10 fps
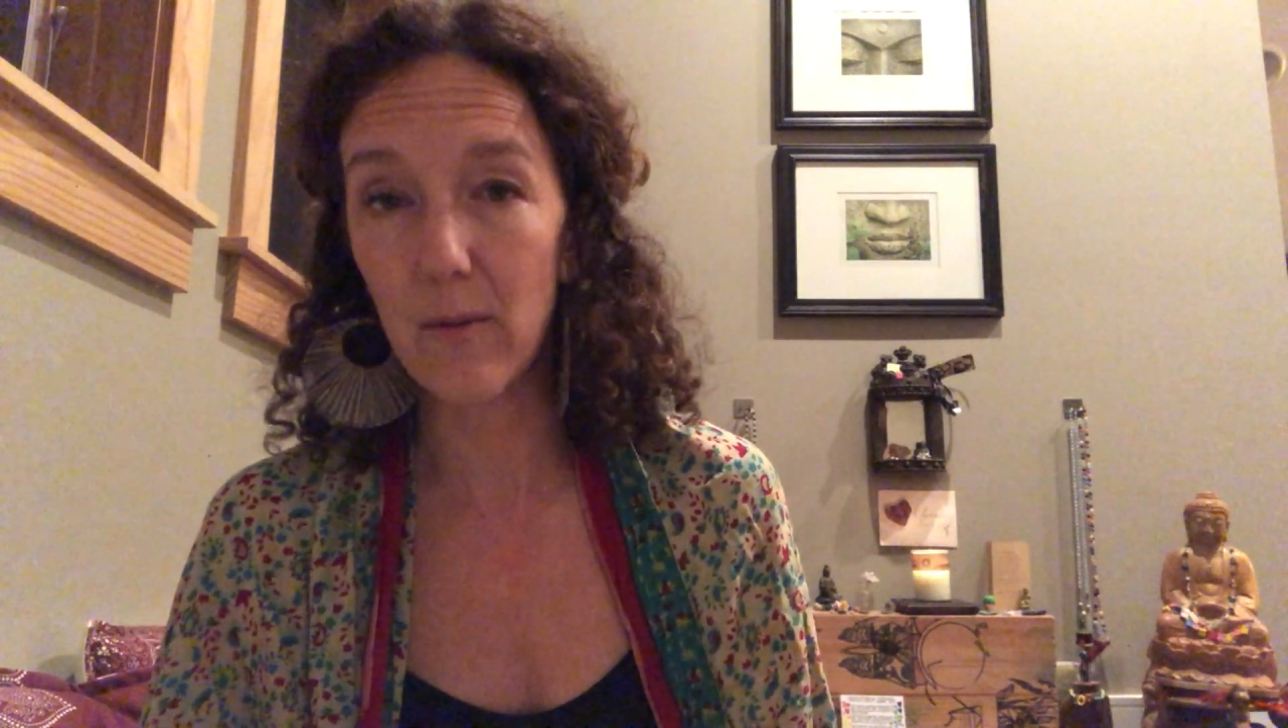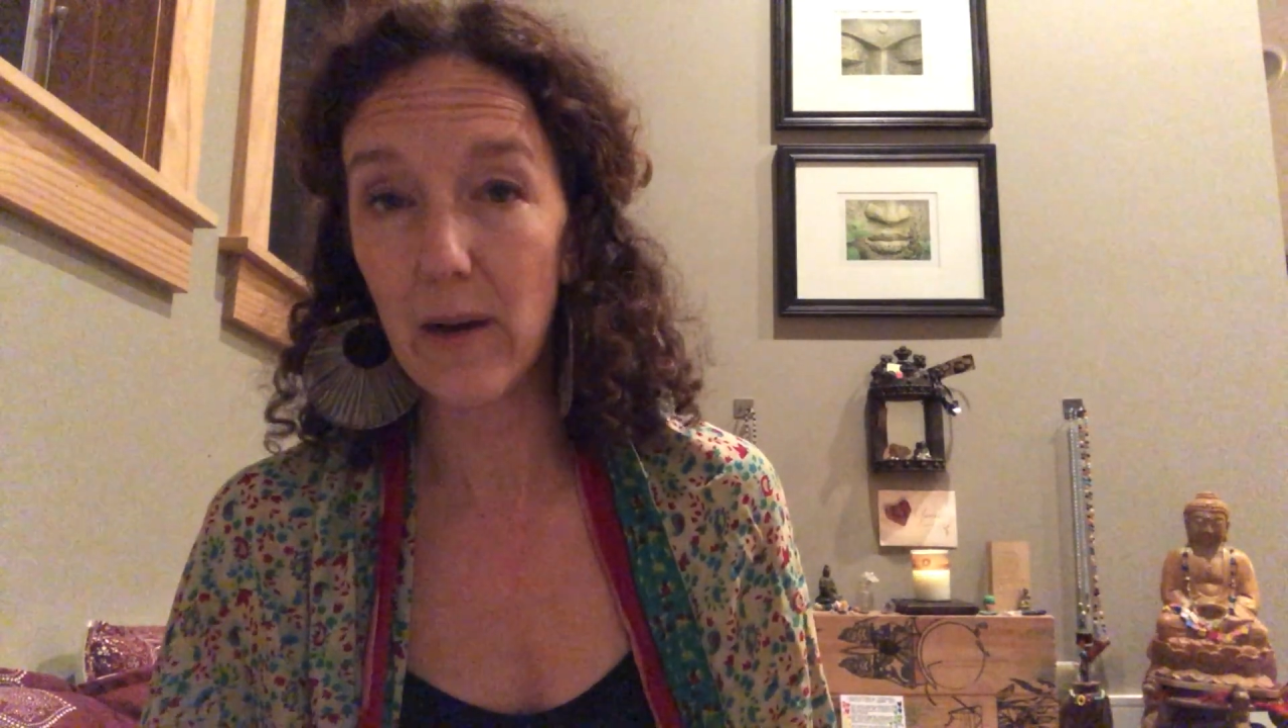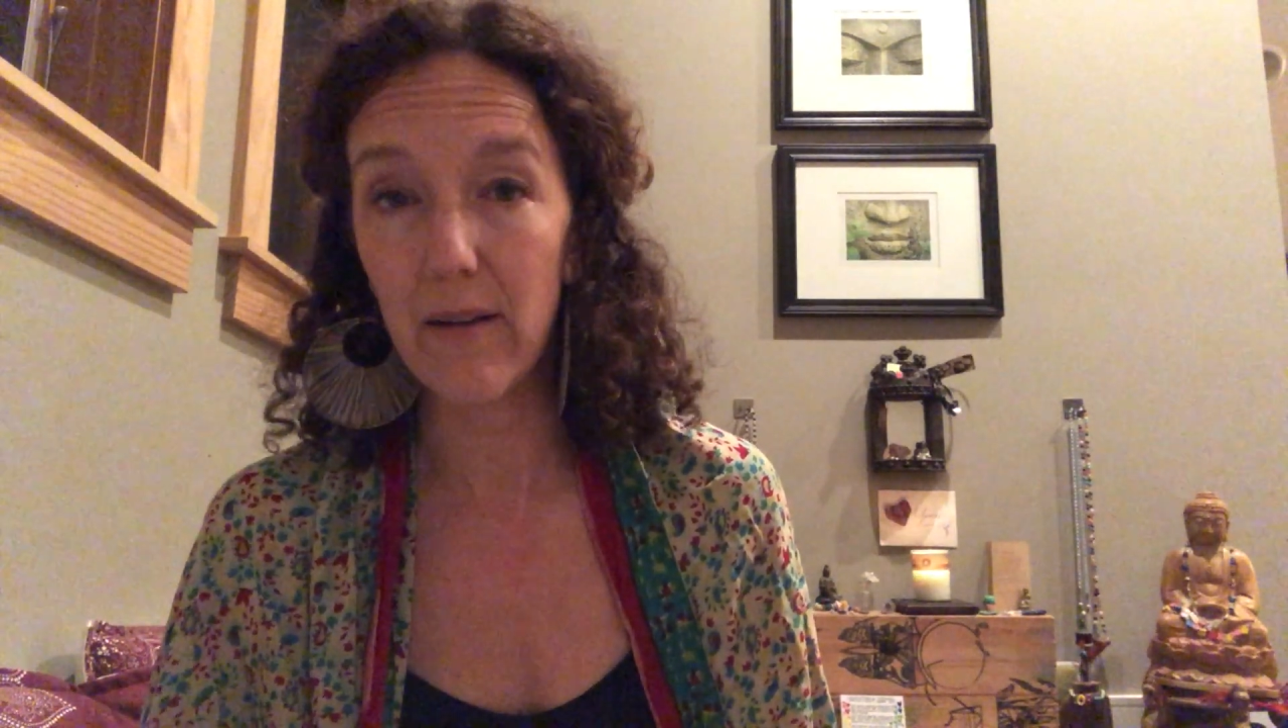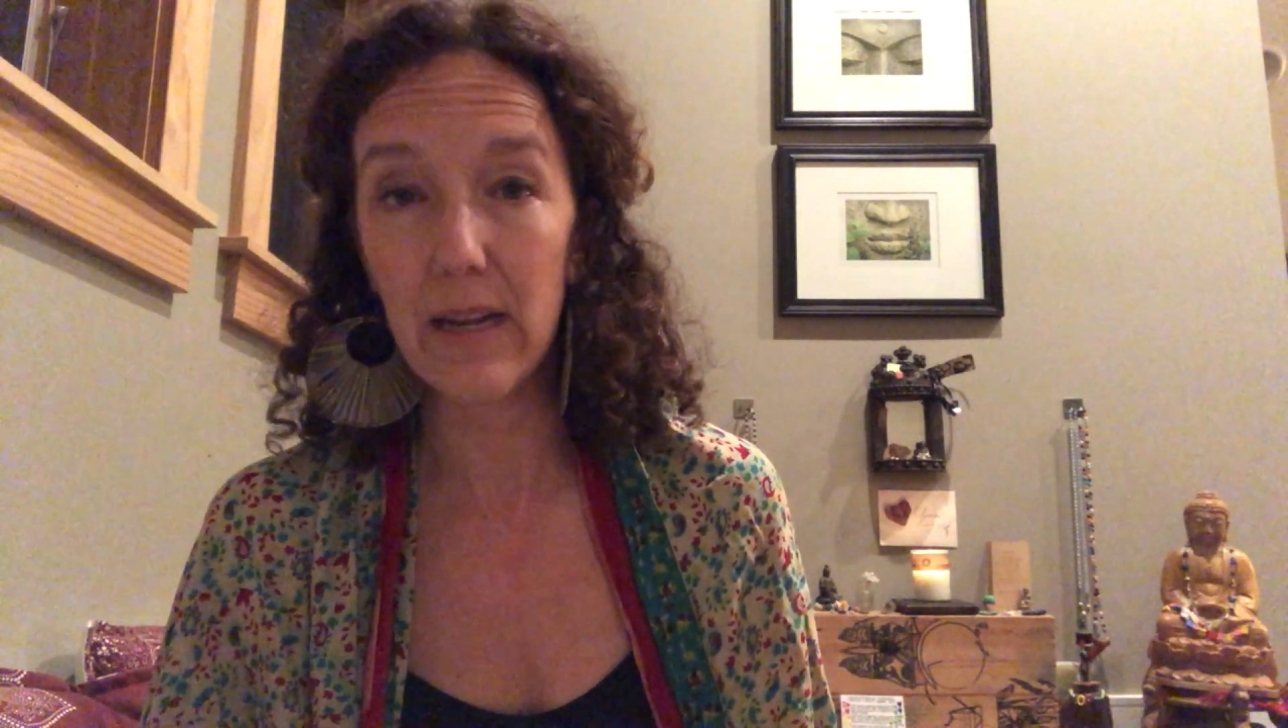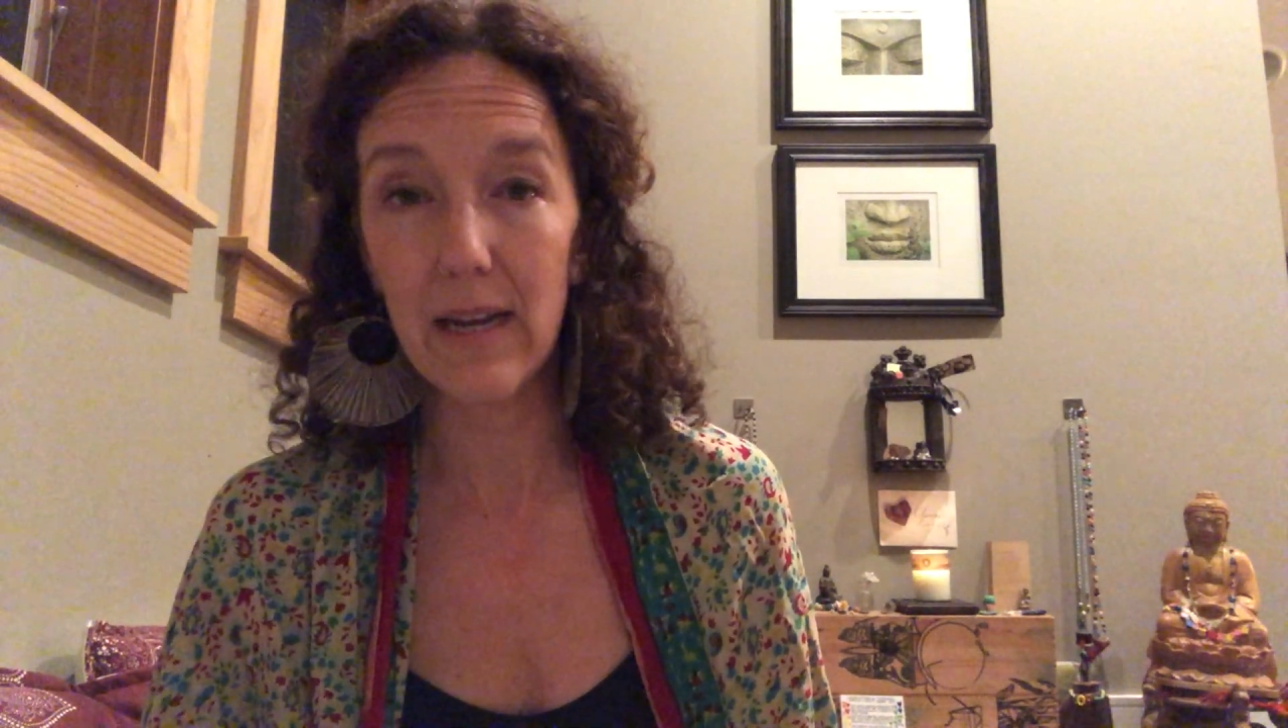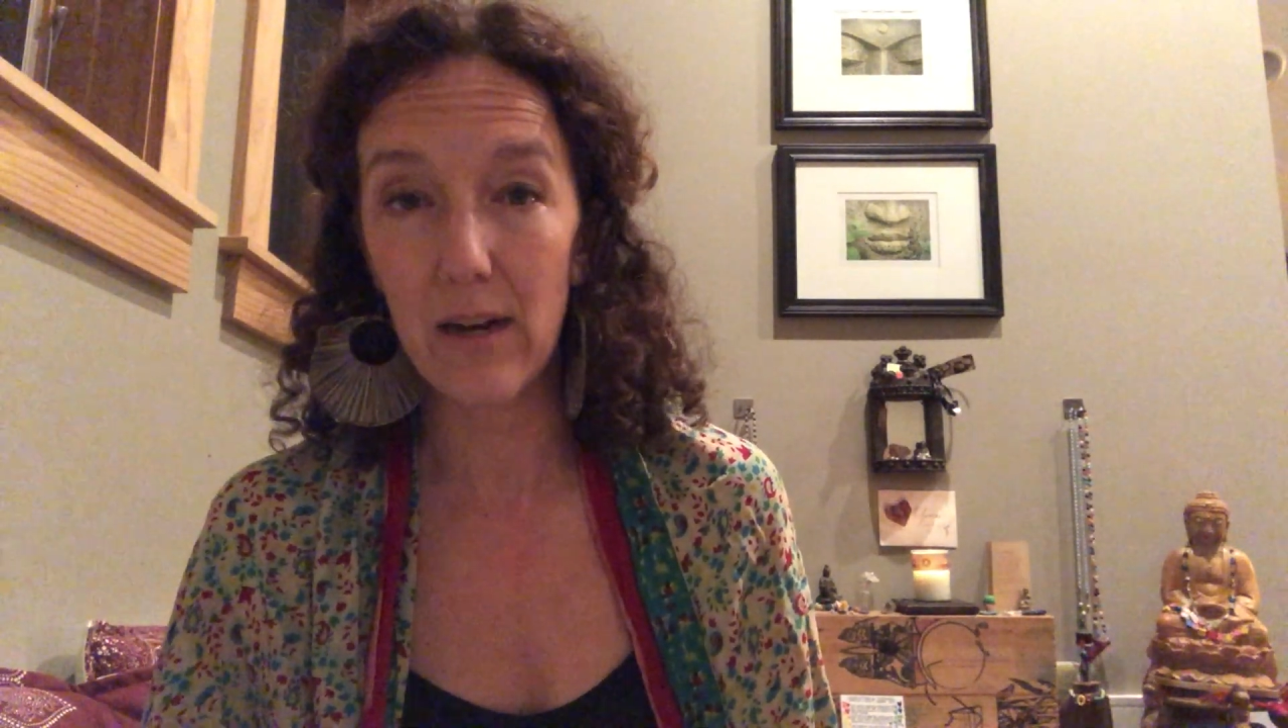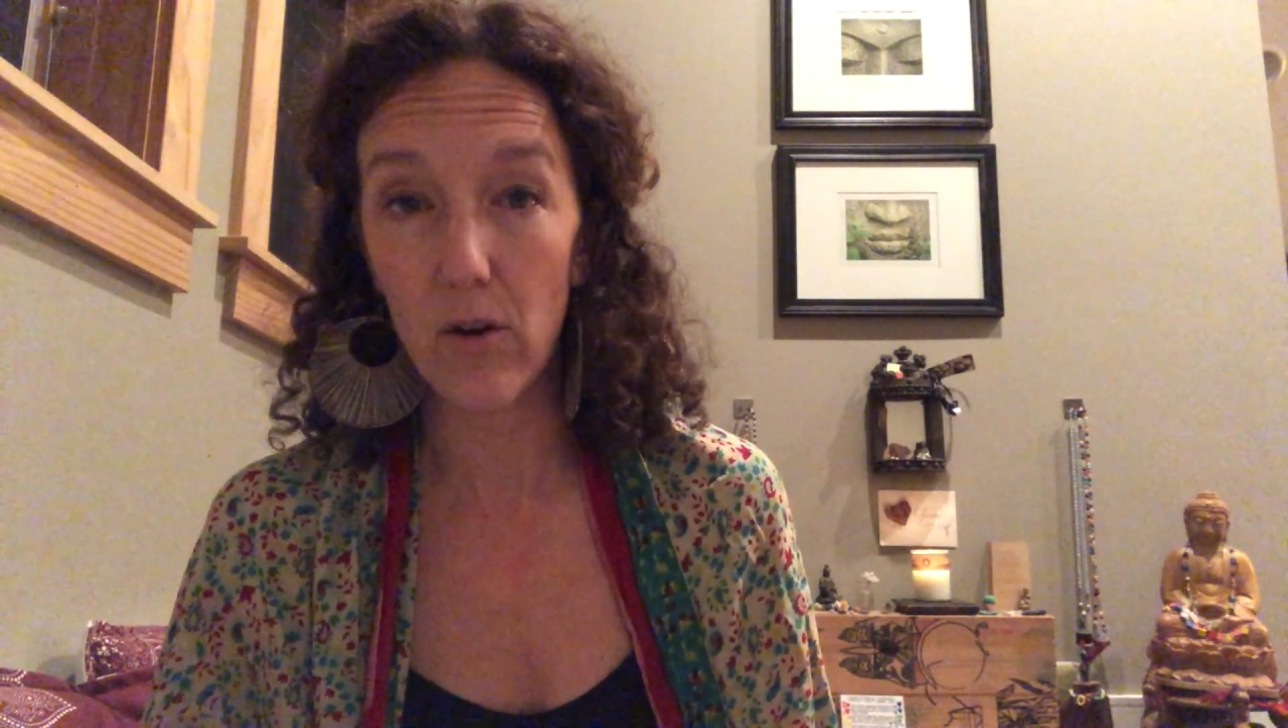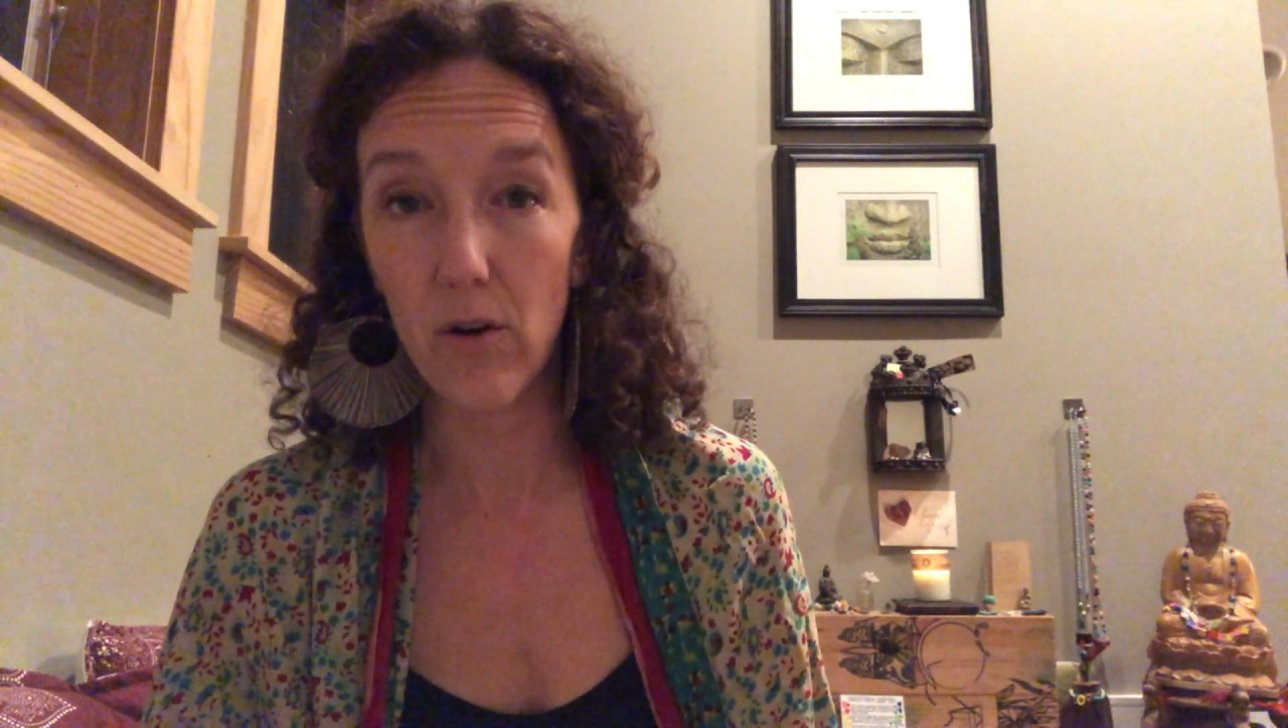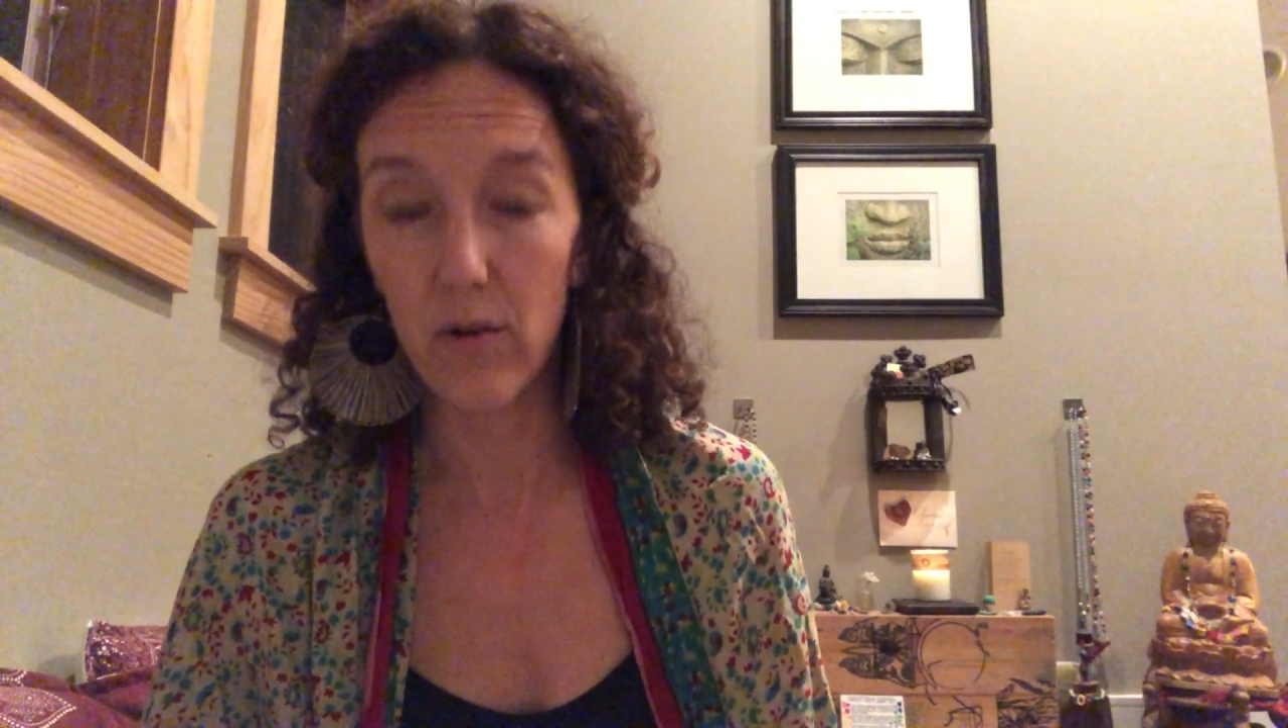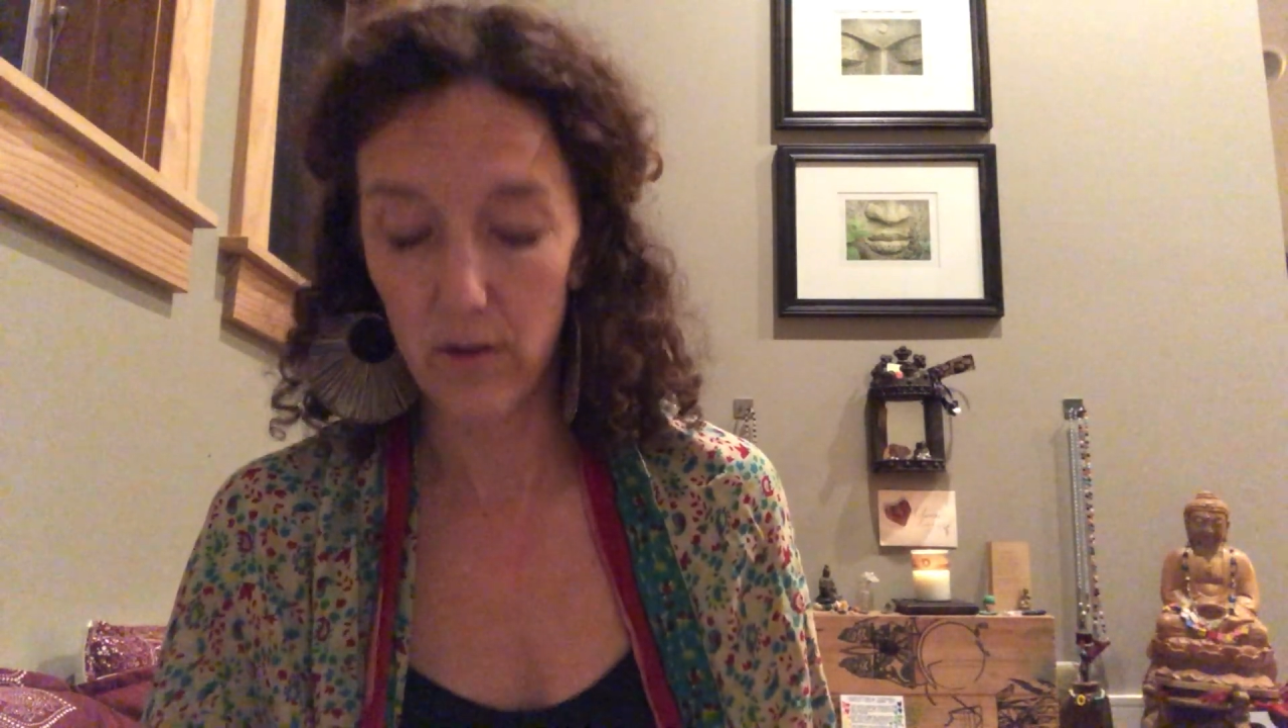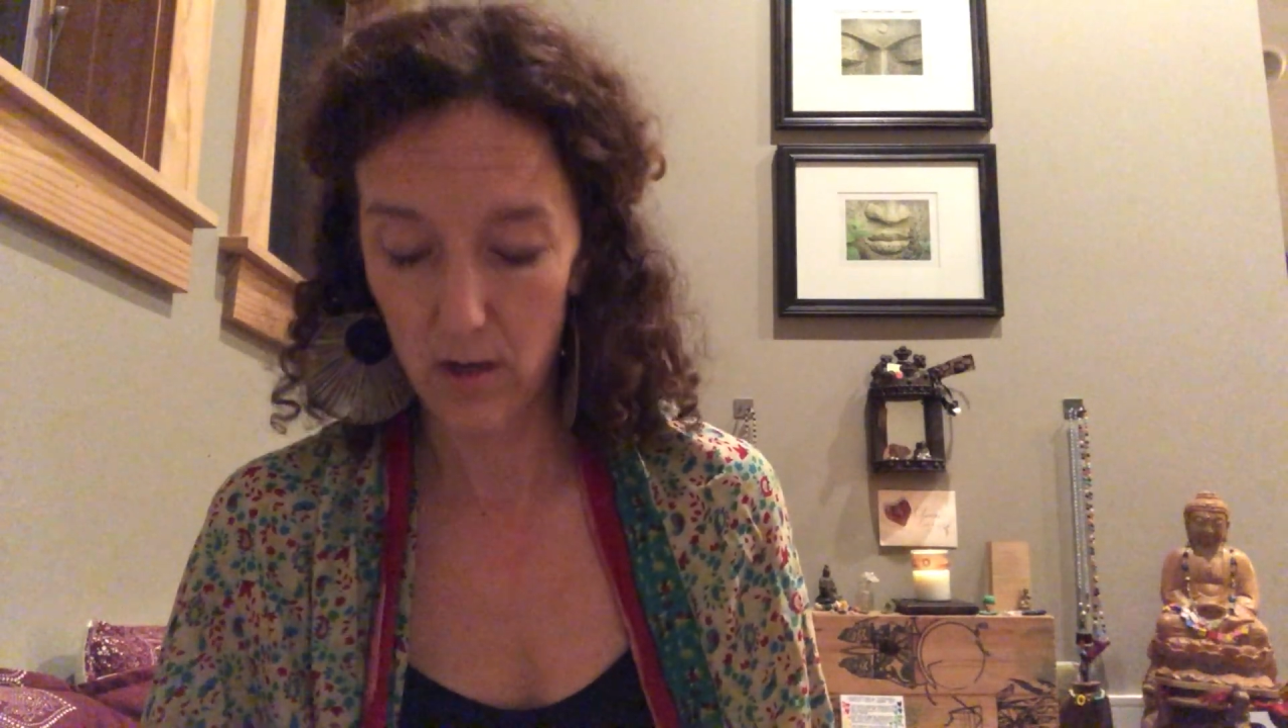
about it at all,